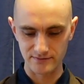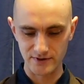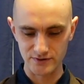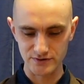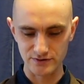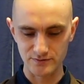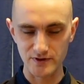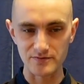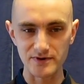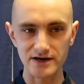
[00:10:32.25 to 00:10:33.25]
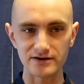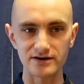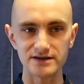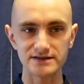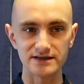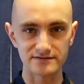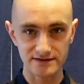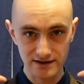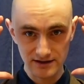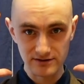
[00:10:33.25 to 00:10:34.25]
also prepare ourselves
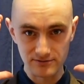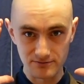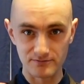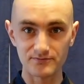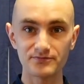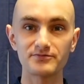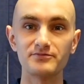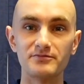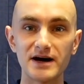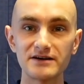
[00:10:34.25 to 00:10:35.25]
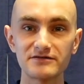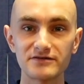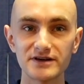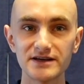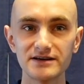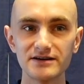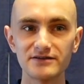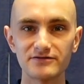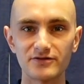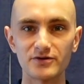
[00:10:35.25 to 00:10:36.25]
mindfully
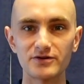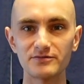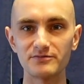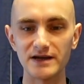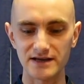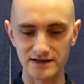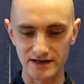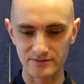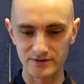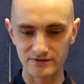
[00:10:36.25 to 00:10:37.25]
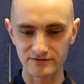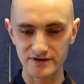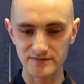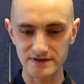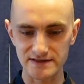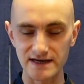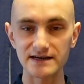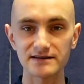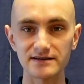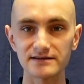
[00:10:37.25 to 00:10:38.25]
for making that bowl of tea, because I
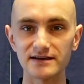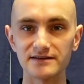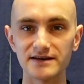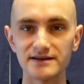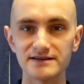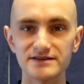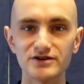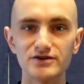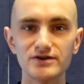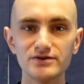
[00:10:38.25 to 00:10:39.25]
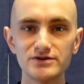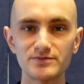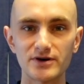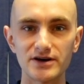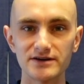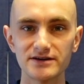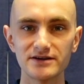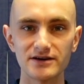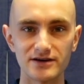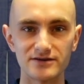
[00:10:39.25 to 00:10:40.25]
think that that is a huge part
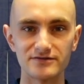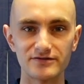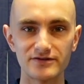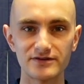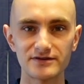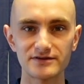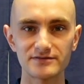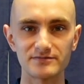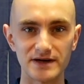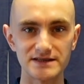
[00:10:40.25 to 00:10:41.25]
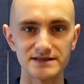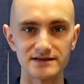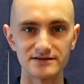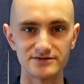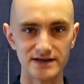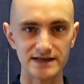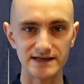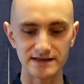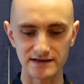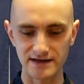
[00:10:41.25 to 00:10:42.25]
of matcha
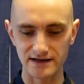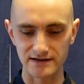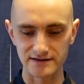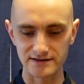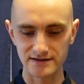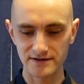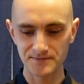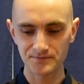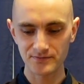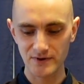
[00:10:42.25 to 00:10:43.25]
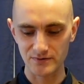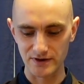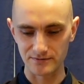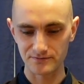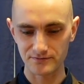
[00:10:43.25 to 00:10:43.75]
drinking and, well,